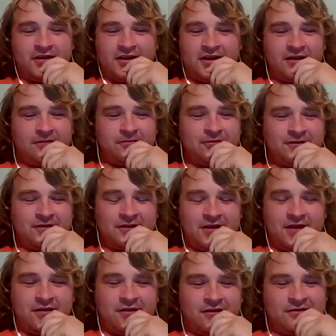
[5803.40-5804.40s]
to get it put
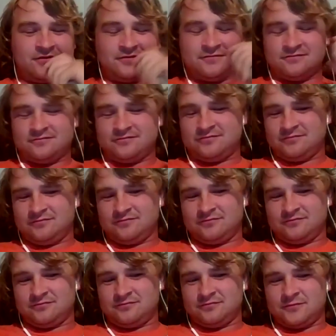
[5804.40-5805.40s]
together.
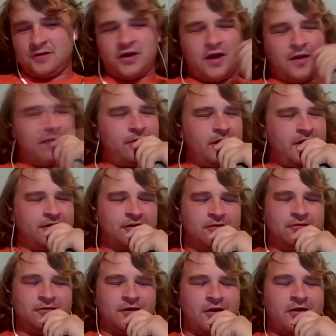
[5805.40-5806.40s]
Or not
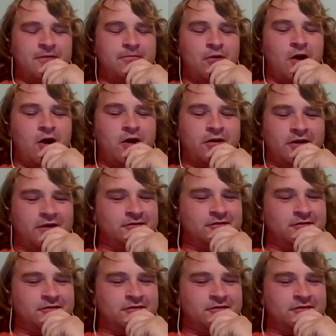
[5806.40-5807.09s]
Blazer, sorry, Bronco.